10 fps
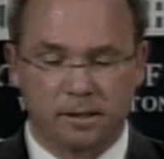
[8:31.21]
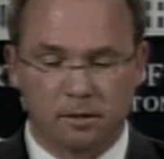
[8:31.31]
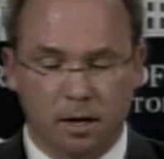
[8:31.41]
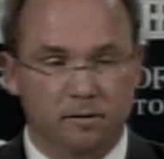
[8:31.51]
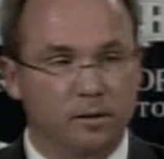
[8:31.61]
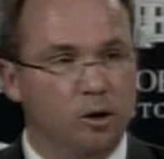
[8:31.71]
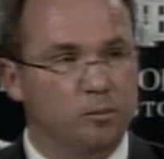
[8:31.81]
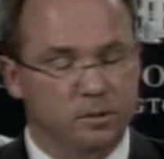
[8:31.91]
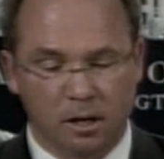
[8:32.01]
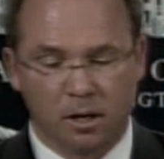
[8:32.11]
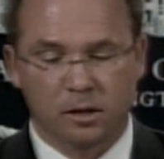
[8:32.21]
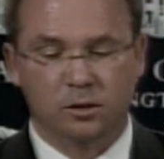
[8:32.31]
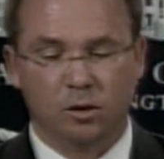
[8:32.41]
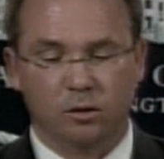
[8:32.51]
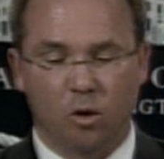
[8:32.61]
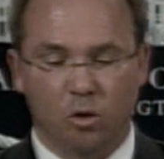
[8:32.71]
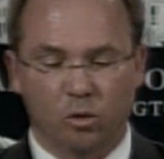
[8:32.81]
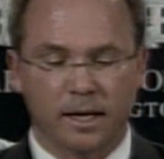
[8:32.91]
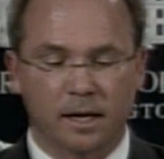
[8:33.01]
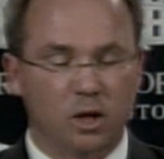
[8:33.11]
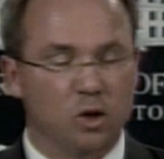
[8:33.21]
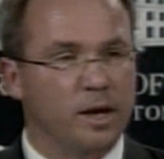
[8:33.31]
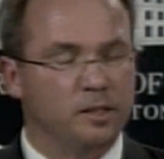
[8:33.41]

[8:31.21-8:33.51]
envelopes sold only at U.S.